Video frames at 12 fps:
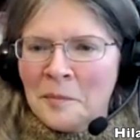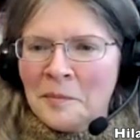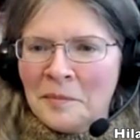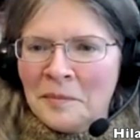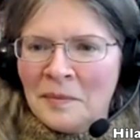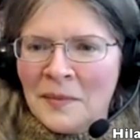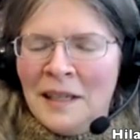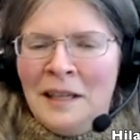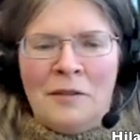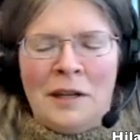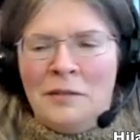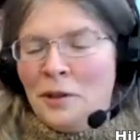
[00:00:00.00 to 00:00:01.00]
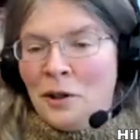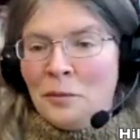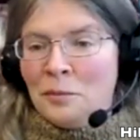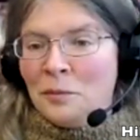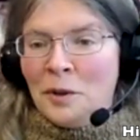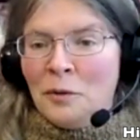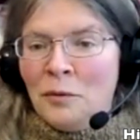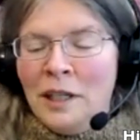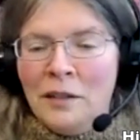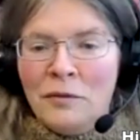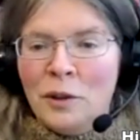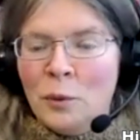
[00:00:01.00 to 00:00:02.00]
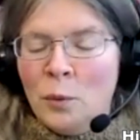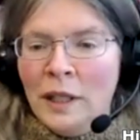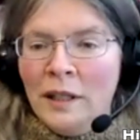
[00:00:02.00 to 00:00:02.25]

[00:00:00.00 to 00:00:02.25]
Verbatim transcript: if I've got a reading for the week,